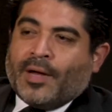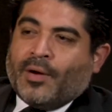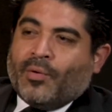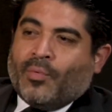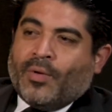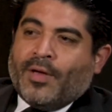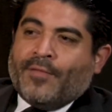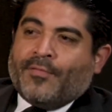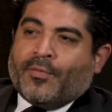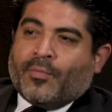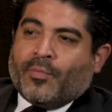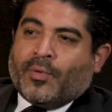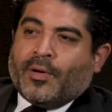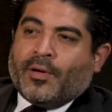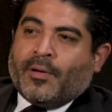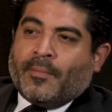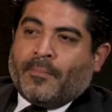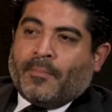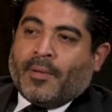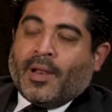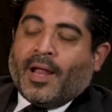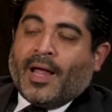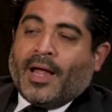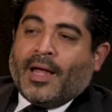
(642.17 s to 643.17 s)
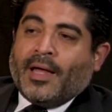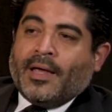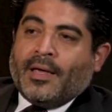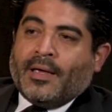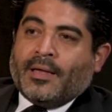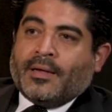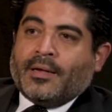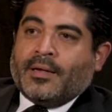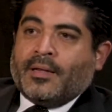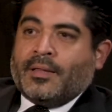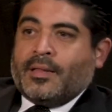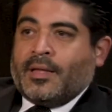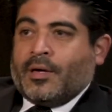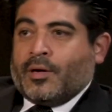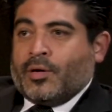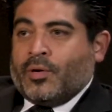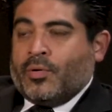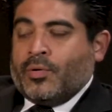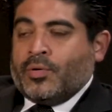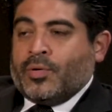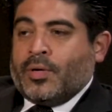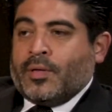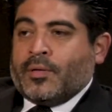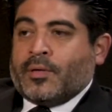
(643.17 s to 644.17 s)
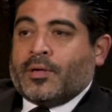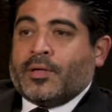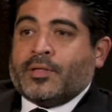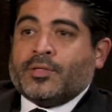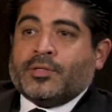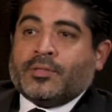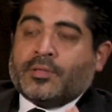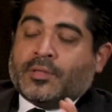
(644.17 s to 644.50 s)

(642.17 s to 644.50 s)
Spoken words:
away from when to apply, and they're going to other countries.